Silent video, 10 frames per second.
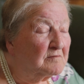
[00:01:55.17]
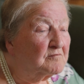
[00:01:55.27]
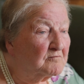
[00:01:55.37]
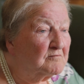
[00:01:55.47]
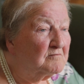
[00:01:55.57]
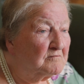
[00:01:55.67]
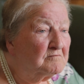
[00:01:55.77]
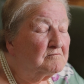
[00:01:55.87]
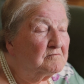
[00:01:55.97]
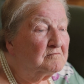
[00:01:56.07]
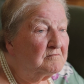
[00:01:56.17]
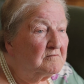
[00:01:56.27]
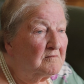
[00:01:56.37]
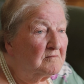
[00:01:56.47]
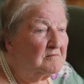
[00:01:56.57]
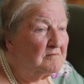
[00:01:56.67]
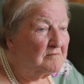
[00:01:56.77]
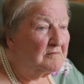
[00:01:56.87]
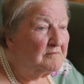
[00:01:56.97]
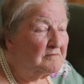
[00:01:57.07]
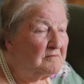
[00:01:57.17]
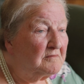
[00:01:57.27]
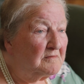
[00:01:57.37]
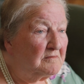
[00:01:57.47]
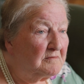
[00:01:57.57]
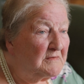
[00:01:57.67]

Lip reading: But he was quite well liked.